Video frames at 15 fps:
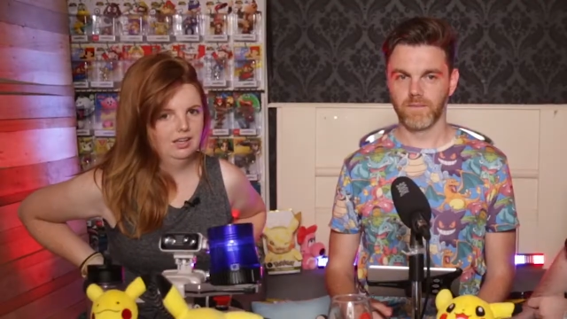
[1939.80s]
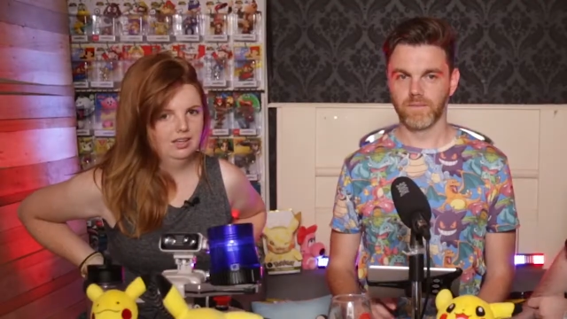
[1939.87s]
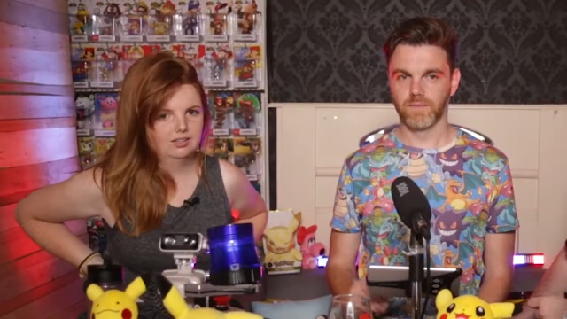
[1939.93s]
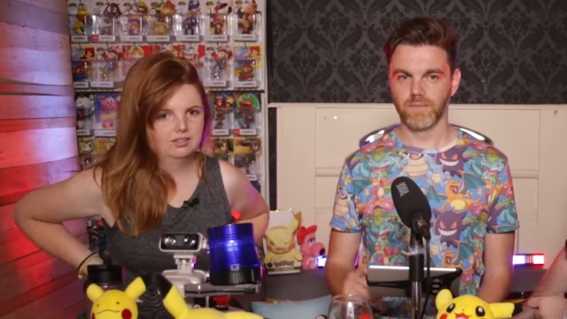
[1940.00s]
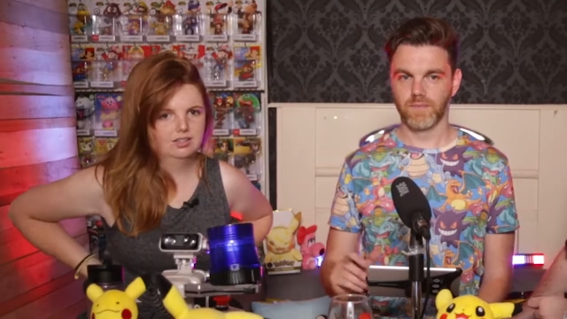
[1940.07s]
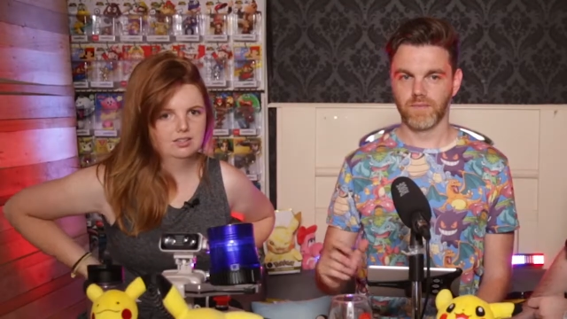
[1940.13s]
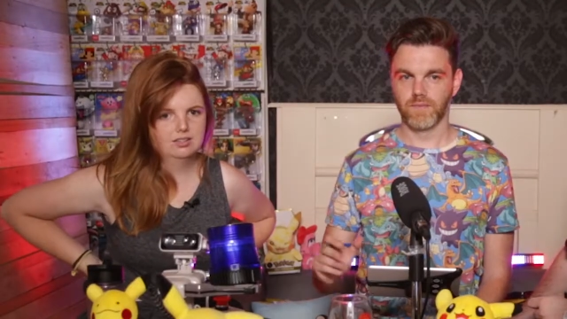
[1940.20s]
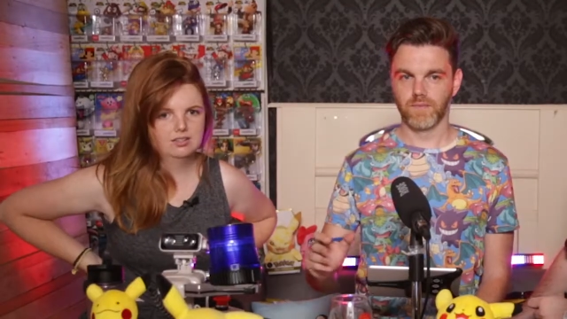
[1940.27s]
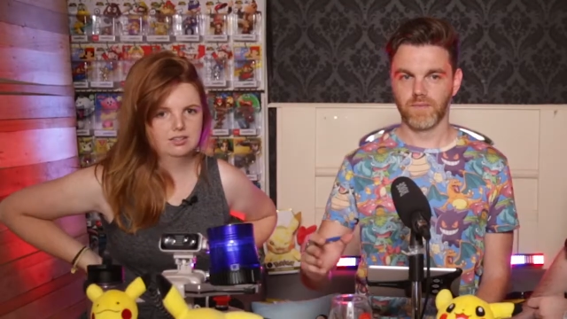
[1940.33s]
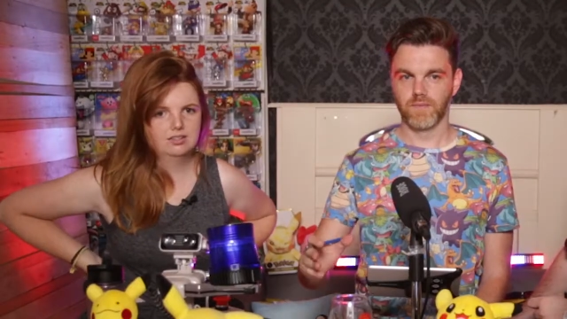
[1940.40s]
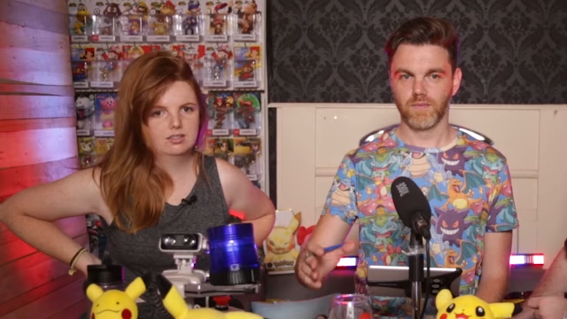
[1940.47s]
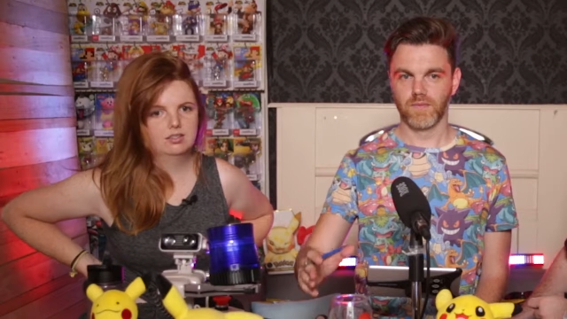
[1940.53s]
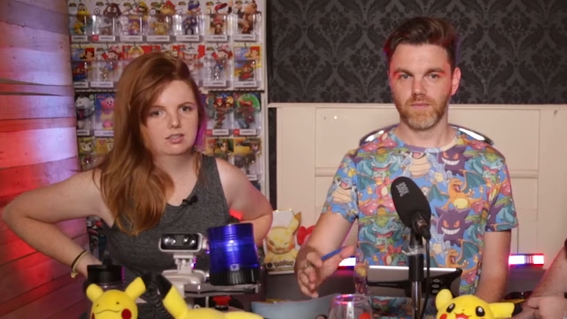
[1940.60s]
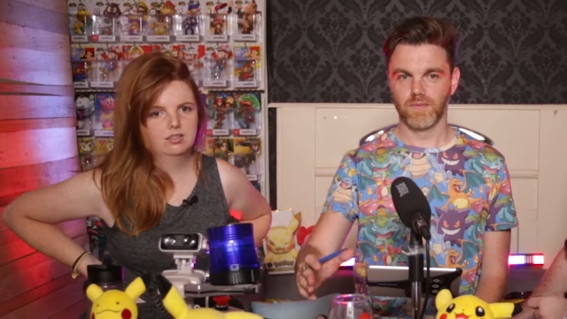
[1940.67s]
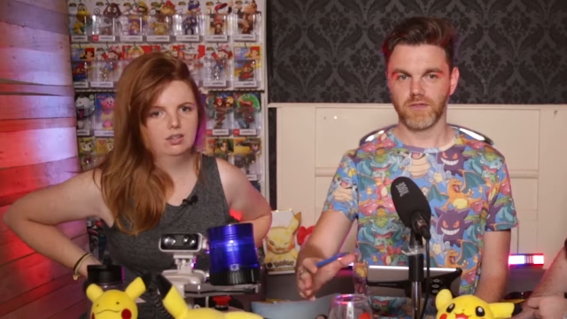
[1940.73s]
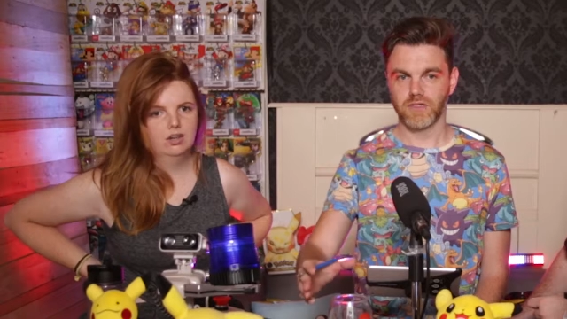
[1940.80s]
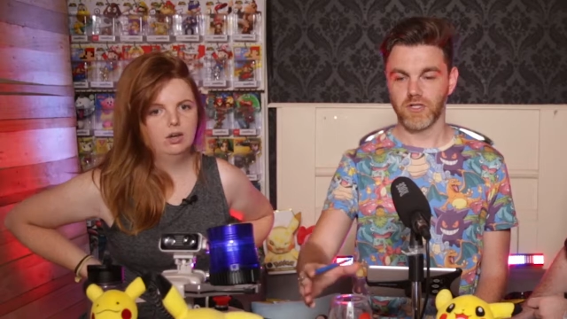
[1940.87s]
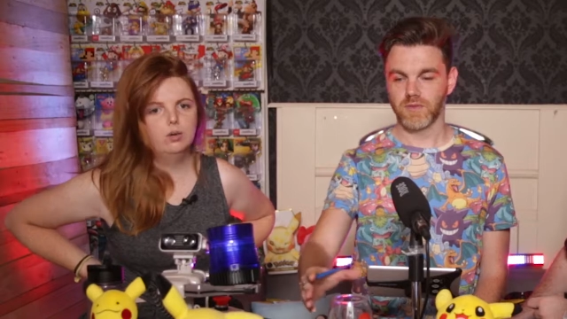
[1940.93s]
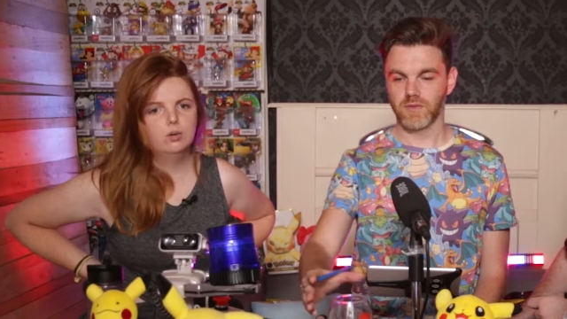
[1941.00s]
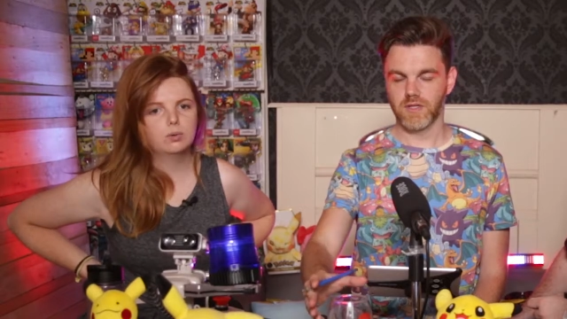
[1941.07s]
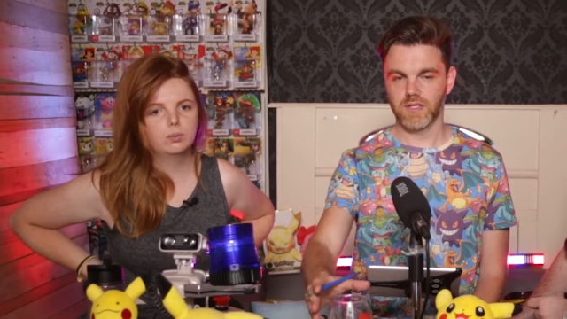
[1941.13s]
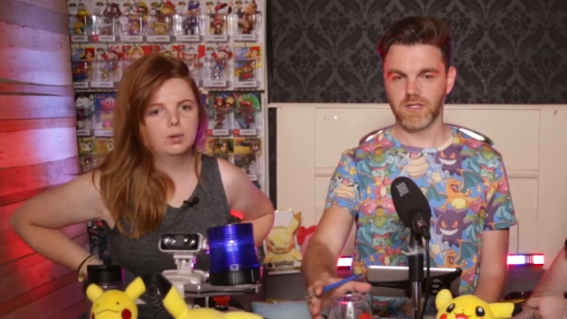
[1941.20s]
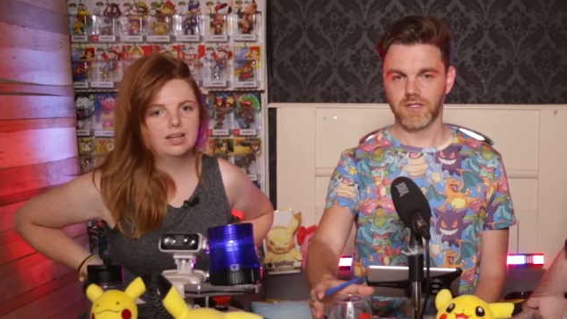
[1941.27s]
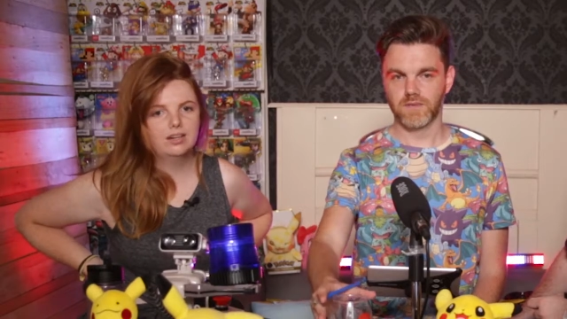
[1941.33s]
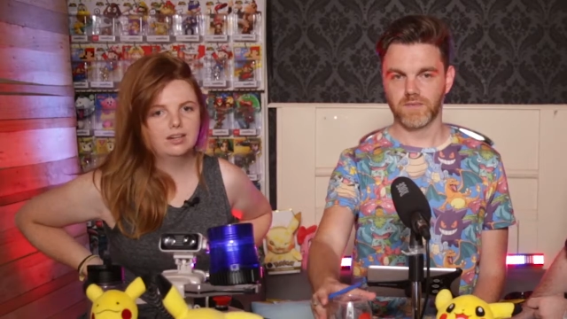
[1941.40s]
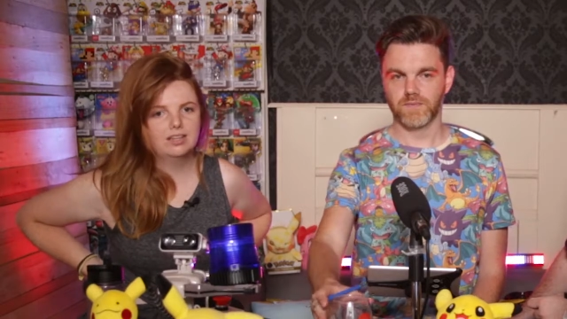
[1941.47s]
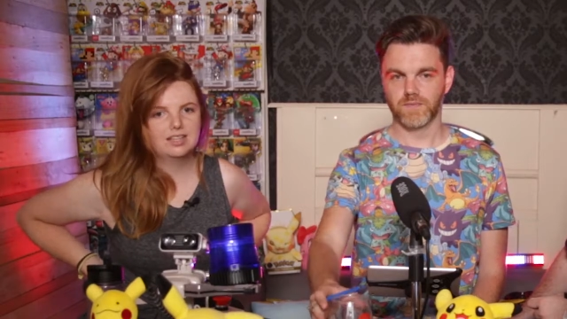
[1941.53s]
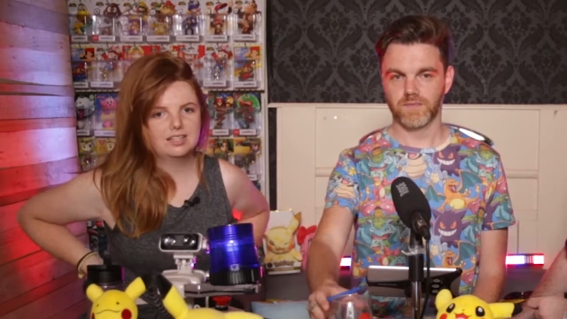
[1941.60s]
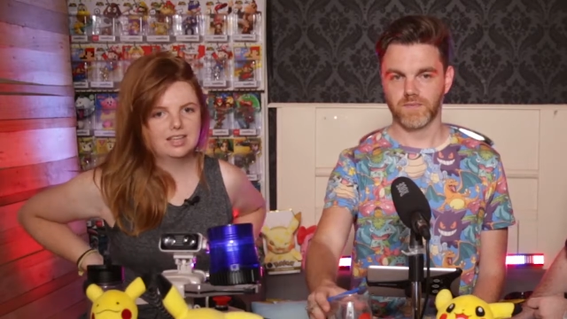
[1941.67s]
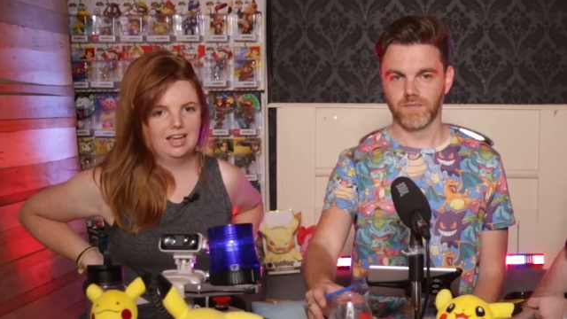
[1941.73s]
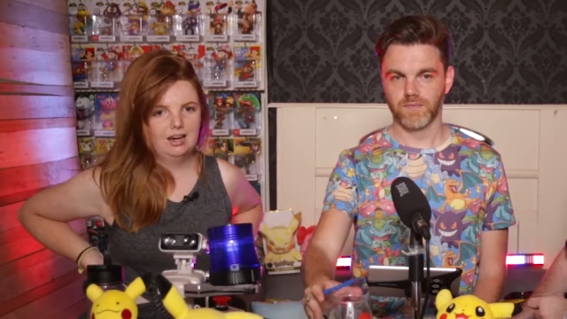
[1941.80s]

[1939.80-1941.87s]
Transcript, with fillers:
Speaker 1: Yeah, that's. You don't know oh, that wait, is? no, that's